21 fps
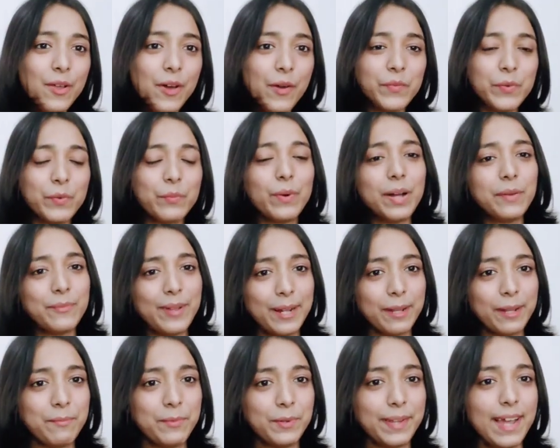everyone,
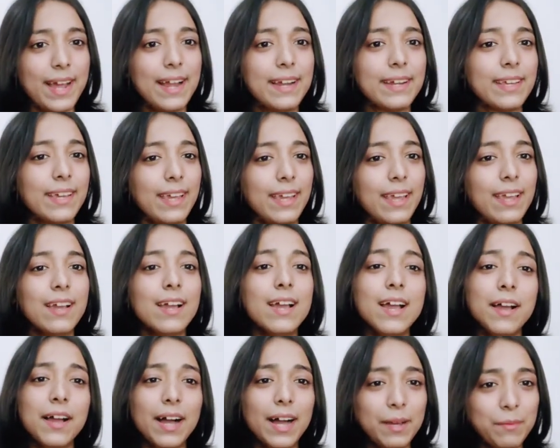welcome to CATKing.
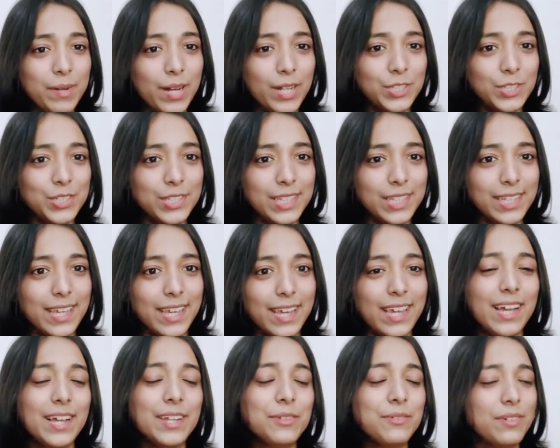I'm Archit
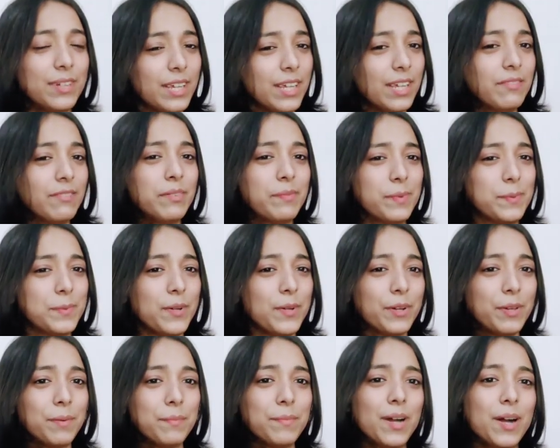K, and today we will be
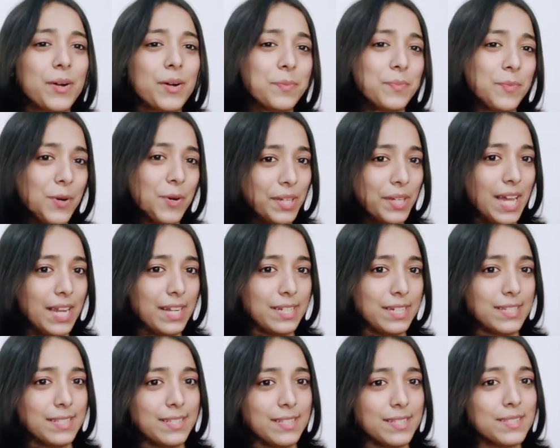talking about mock
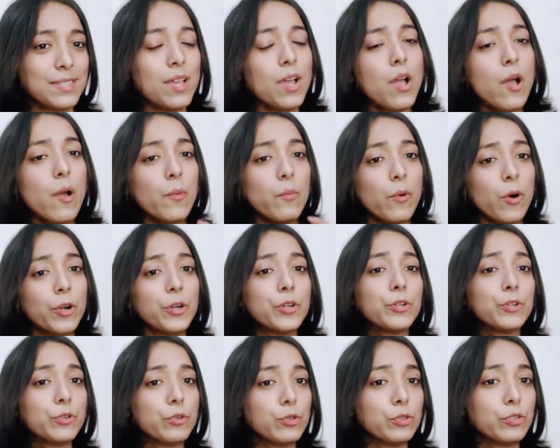analysis.
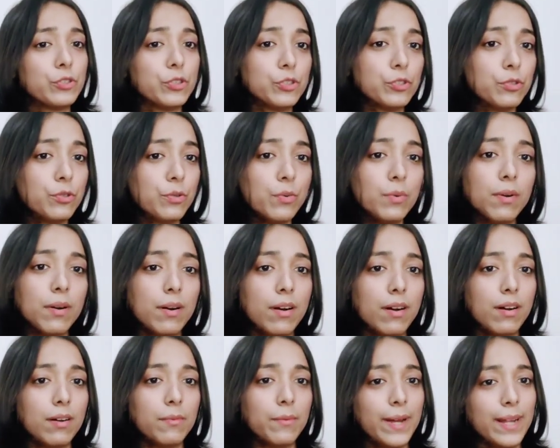What you should do
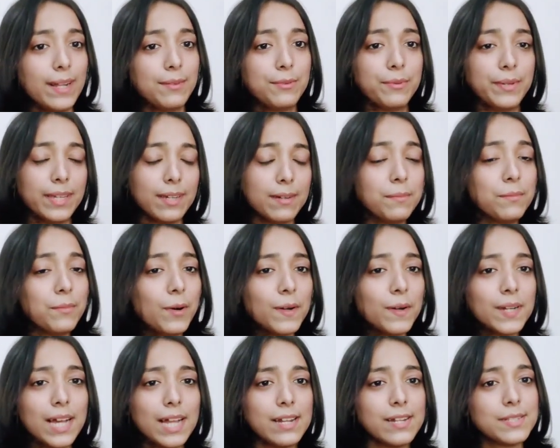while doing a
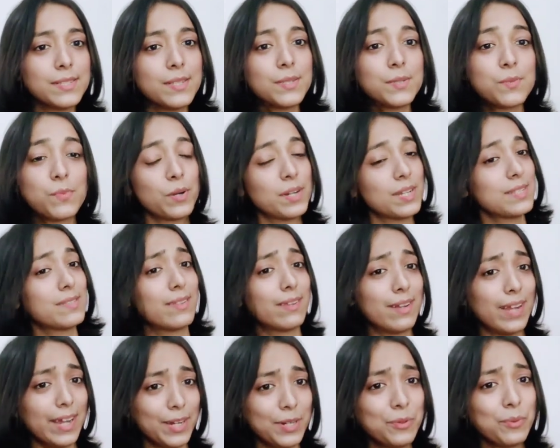mock analysis, what is the
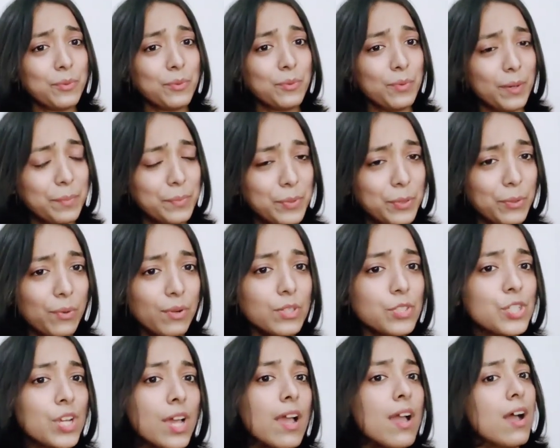right
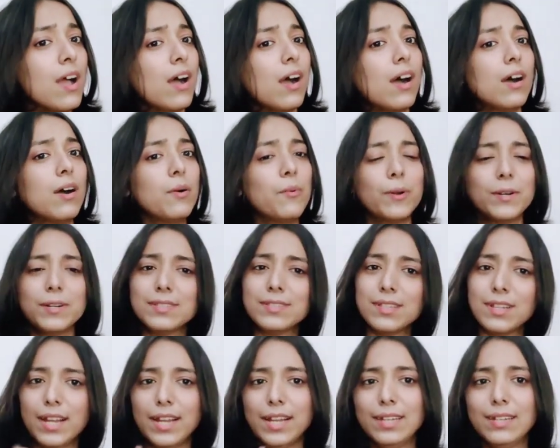approach, what is
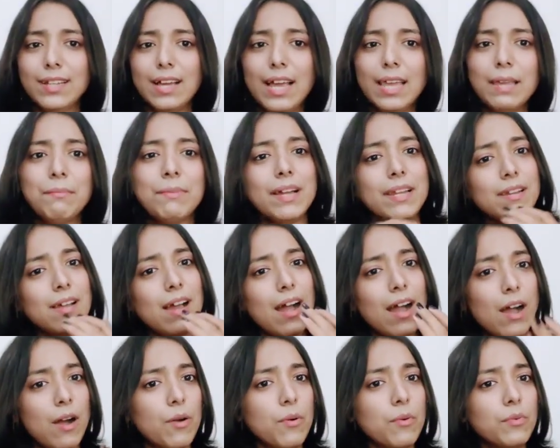the right time, and
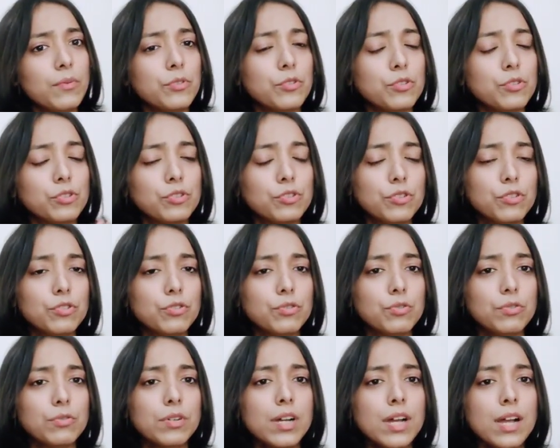how you should
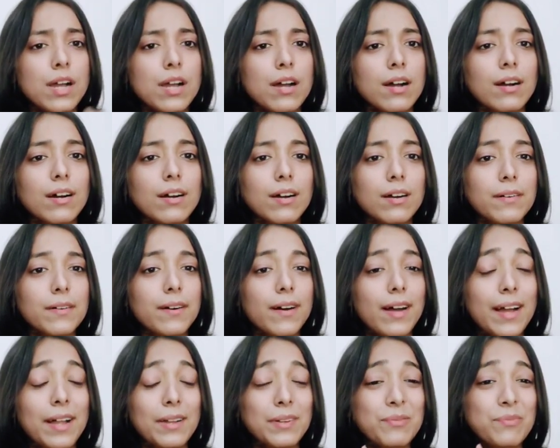do
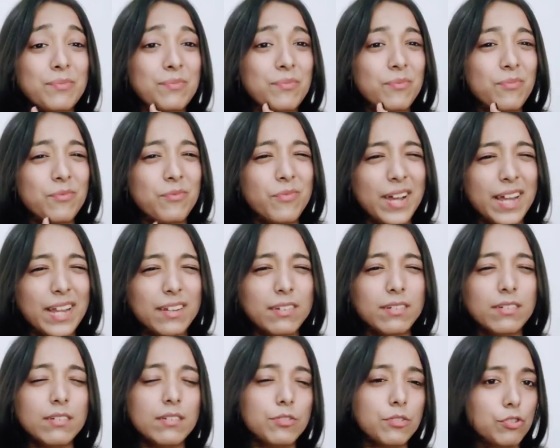and
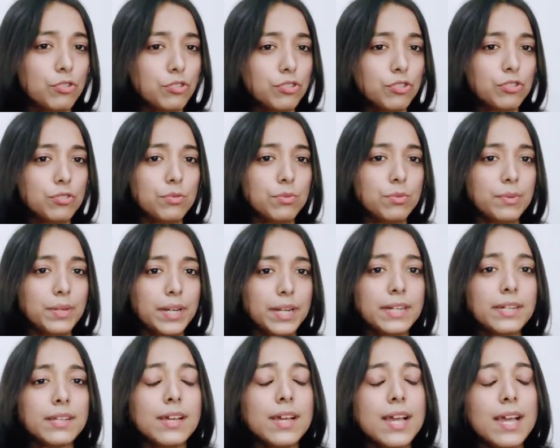when you should do
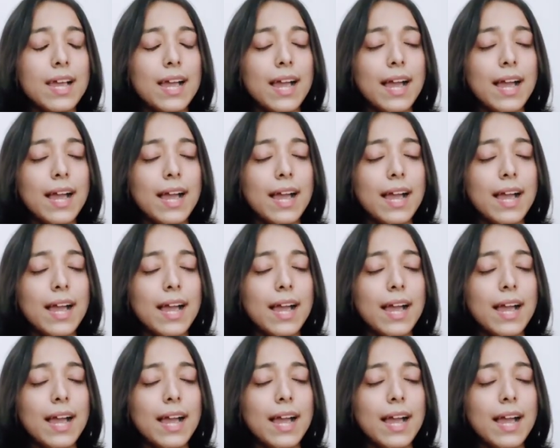it.